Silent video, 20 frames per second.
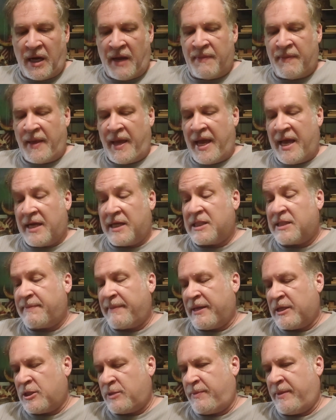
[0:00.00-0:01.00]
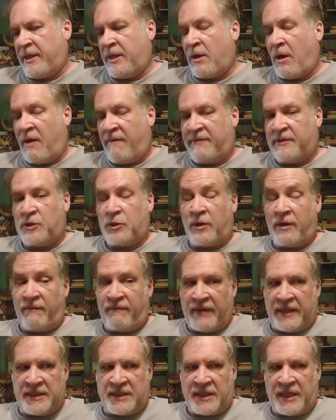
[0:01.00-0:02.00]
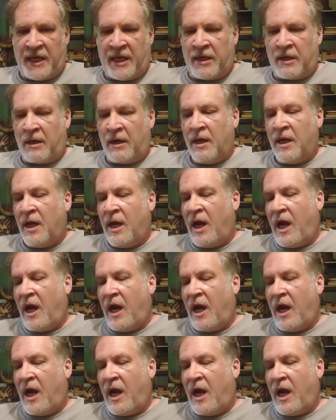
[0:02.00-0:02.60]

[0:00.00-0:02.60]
and they had a Spanish-speaking officer, an investigator,